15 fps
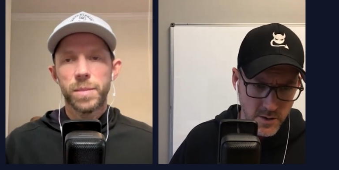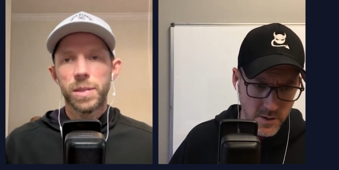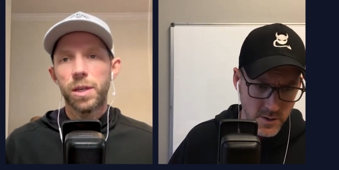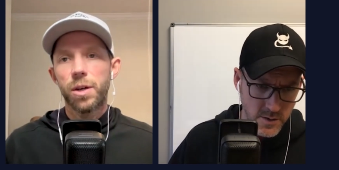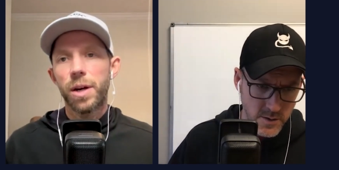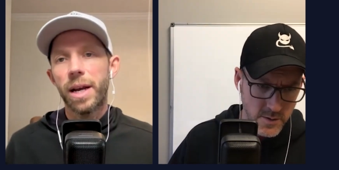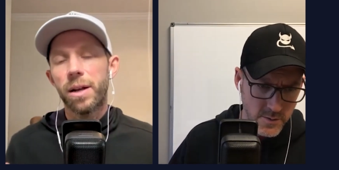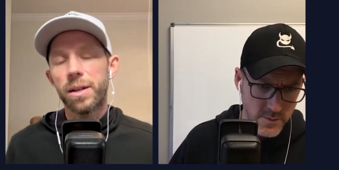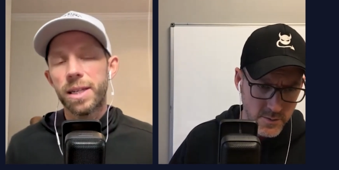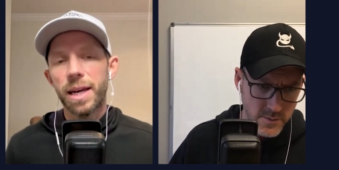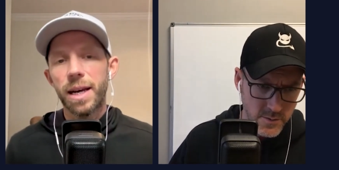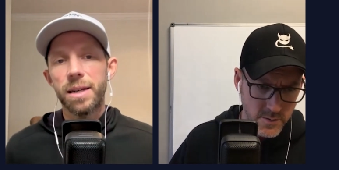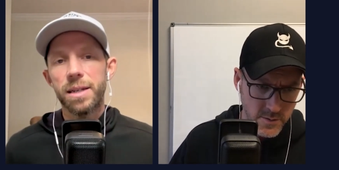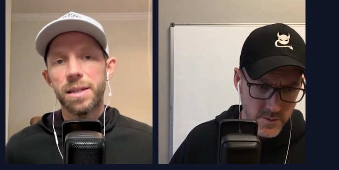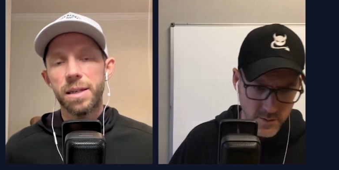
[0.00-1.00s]
Speaker 1: Go to L S
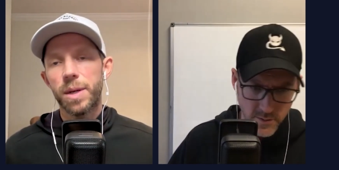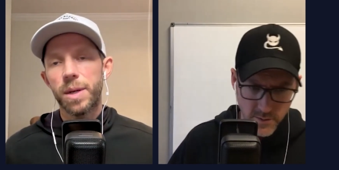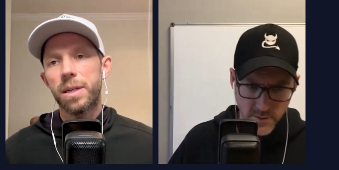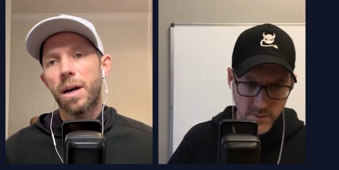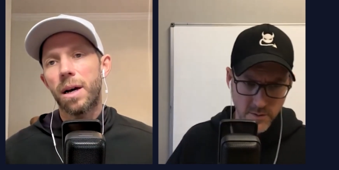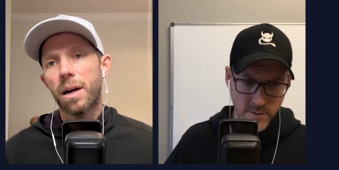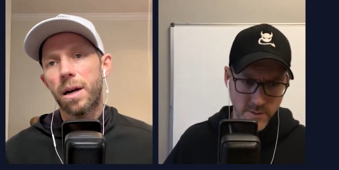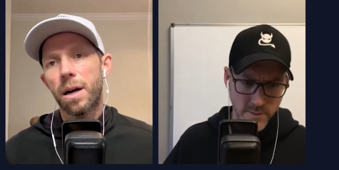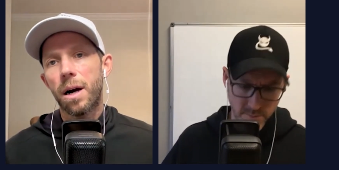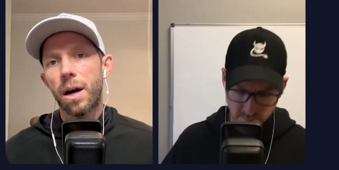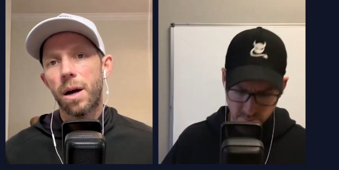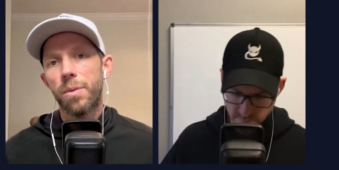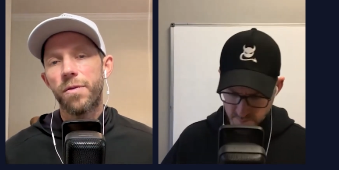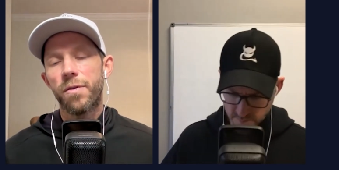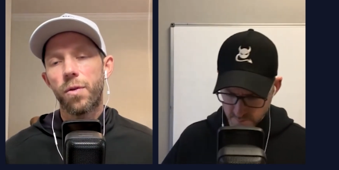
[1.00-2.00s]
A T demon dot
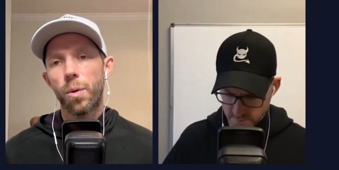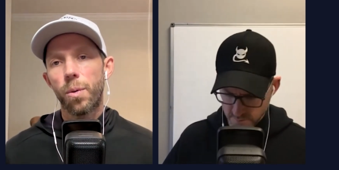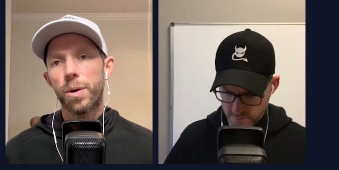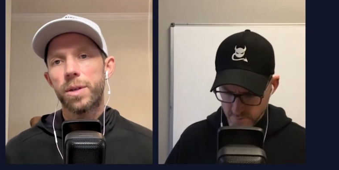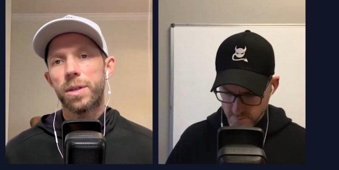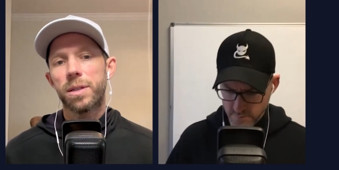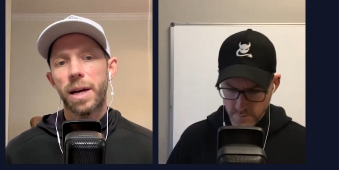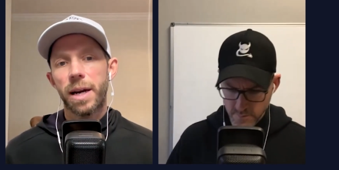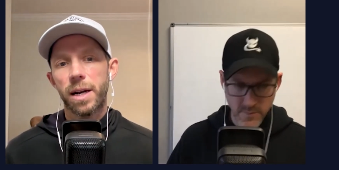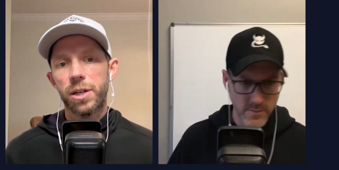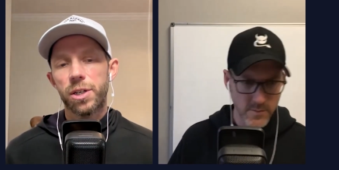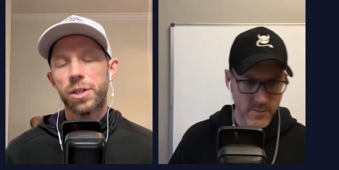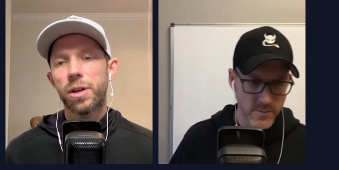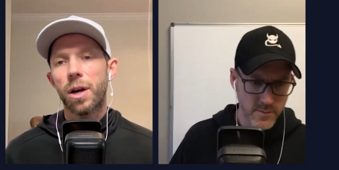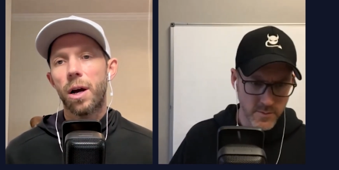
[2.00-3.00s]
com forward slash
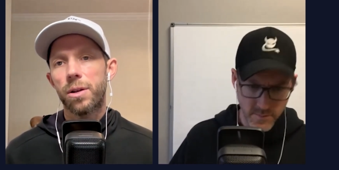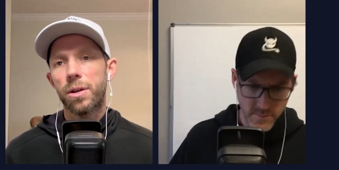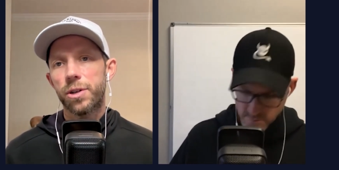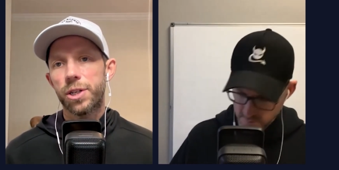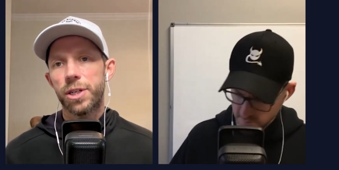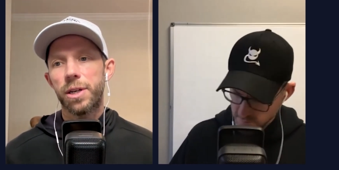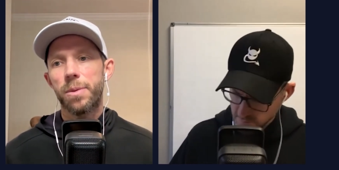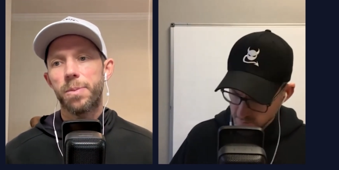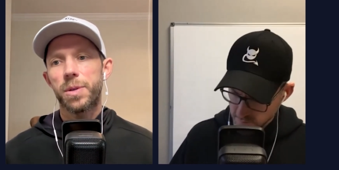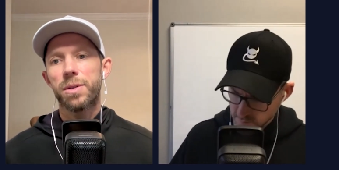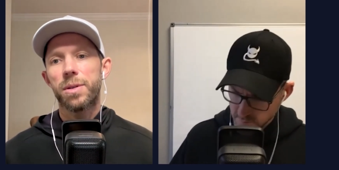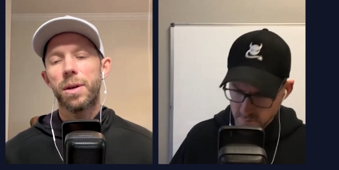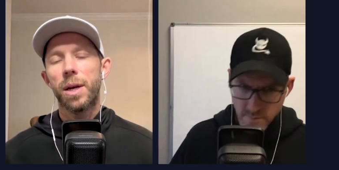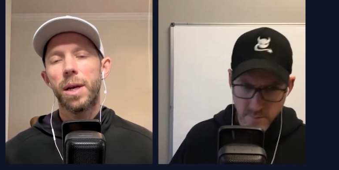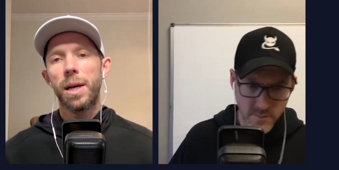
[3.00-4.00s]
scholarships.